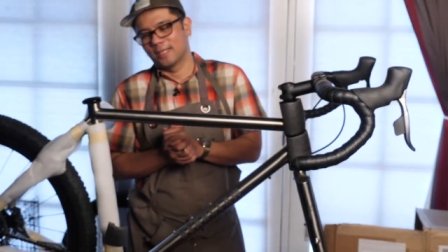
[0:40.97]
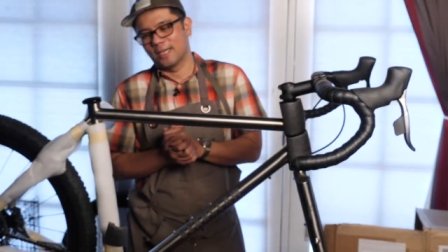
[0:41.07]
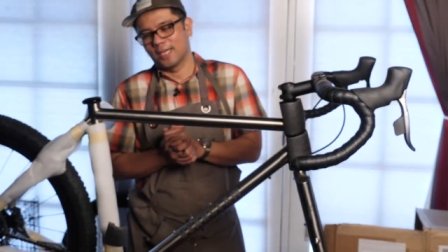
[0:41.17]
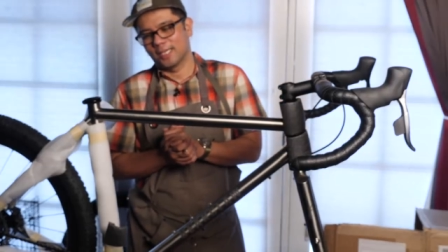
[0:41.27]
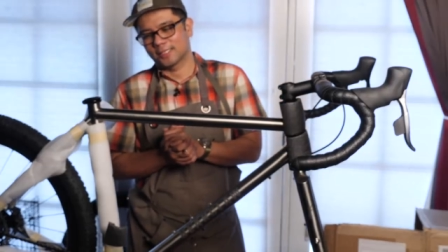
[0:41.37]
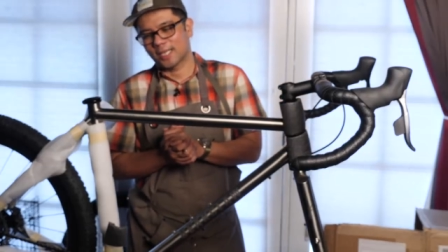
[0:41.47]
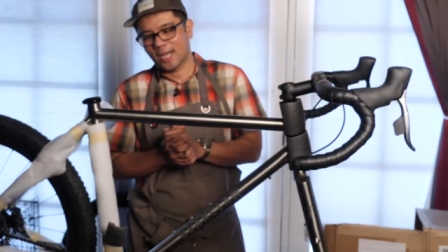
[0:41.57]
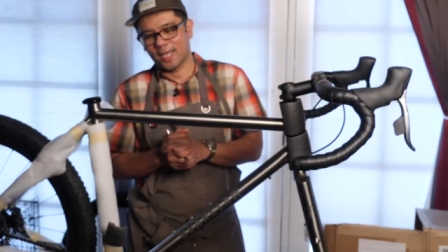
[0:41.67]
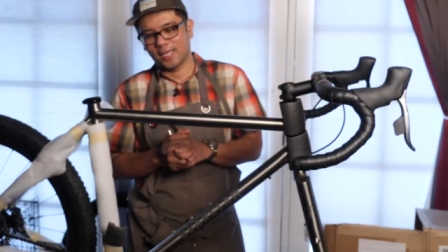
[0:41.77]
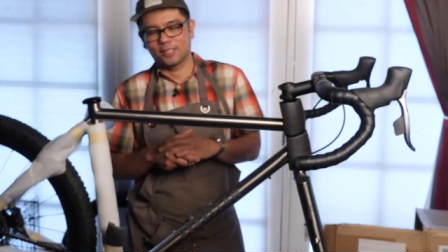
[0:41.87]
uh,
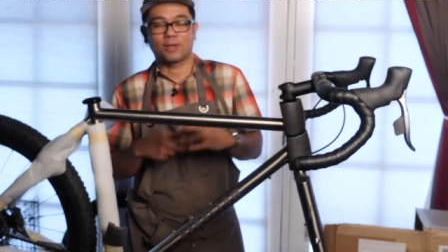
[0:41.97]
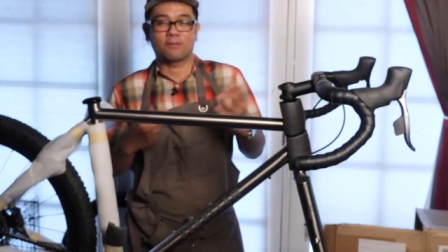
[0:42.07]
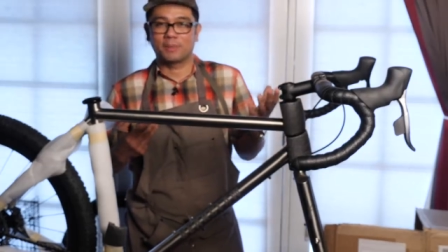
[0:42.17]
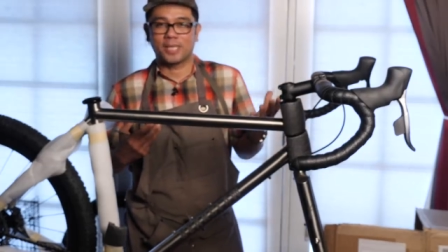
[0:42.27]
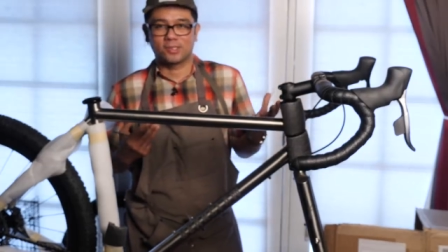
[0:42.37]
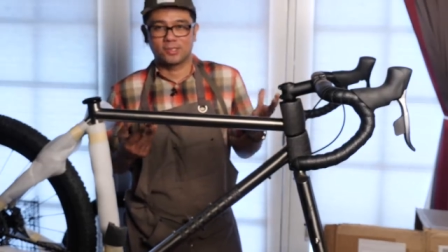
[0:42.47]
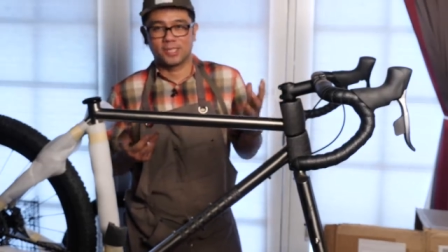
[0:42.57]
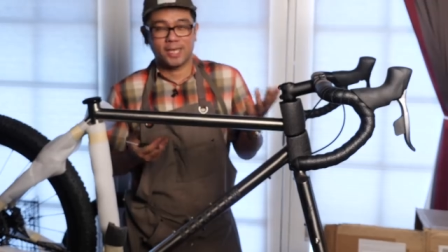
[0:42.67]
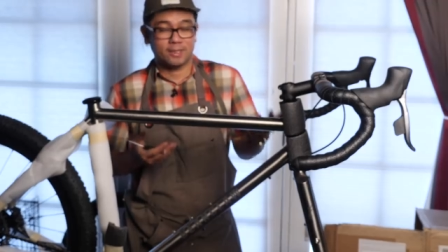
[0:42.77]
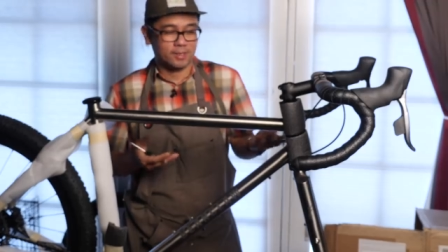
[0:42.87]
tie gravel bikes you
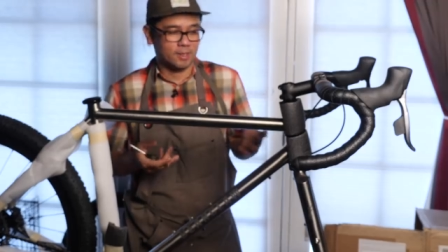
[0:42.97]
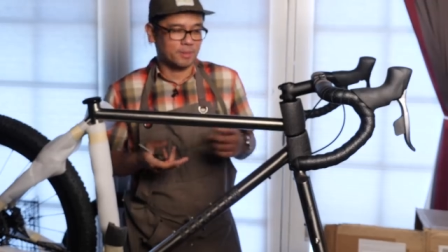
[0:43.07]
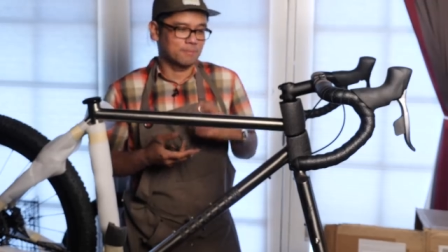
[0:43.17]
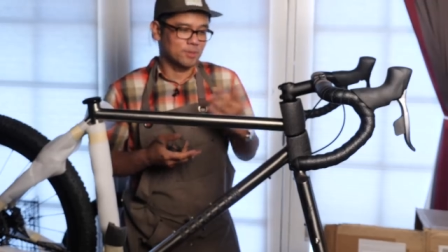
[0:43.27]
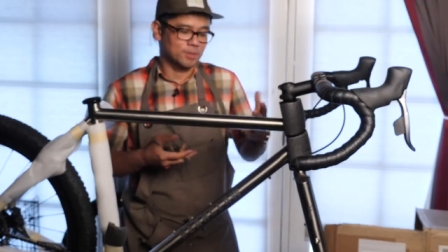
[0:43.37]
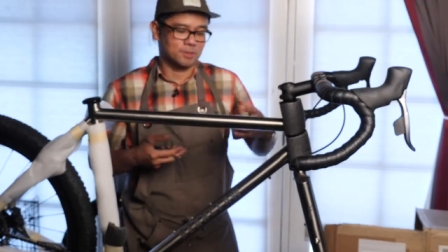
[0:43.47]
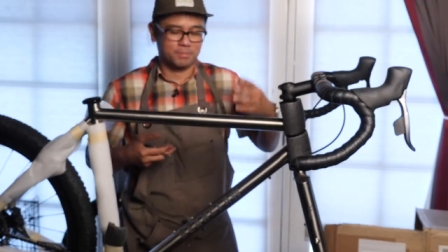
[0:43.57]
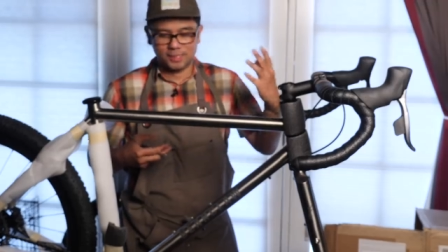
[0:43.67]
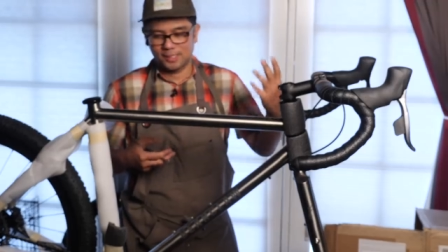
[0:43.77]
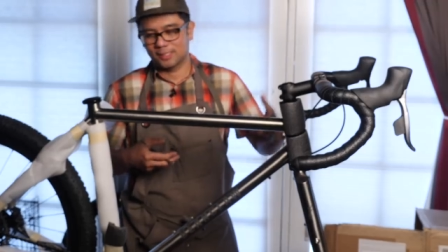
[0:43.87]
see out there by Moots,
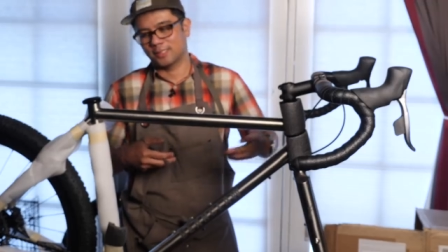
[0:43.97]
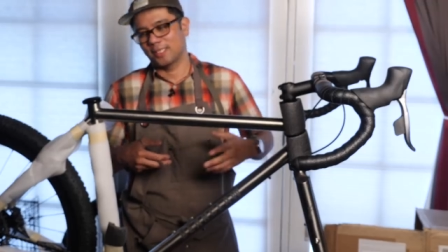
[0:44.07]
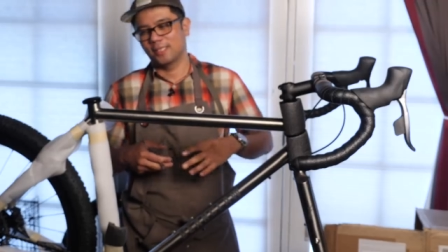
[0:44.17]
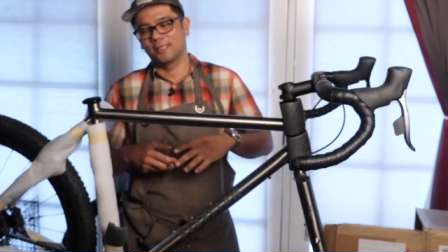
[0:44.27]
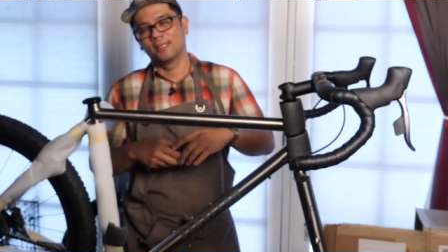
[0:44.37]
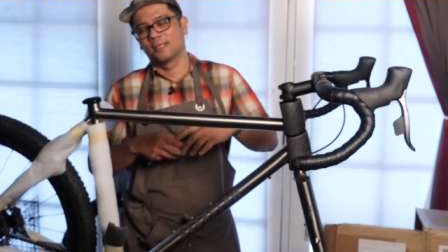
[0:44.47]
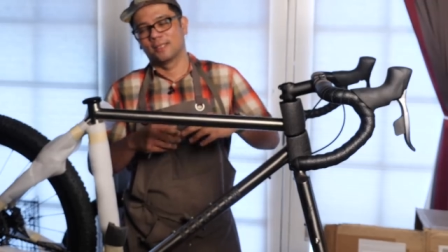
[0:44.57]
by Lynskey,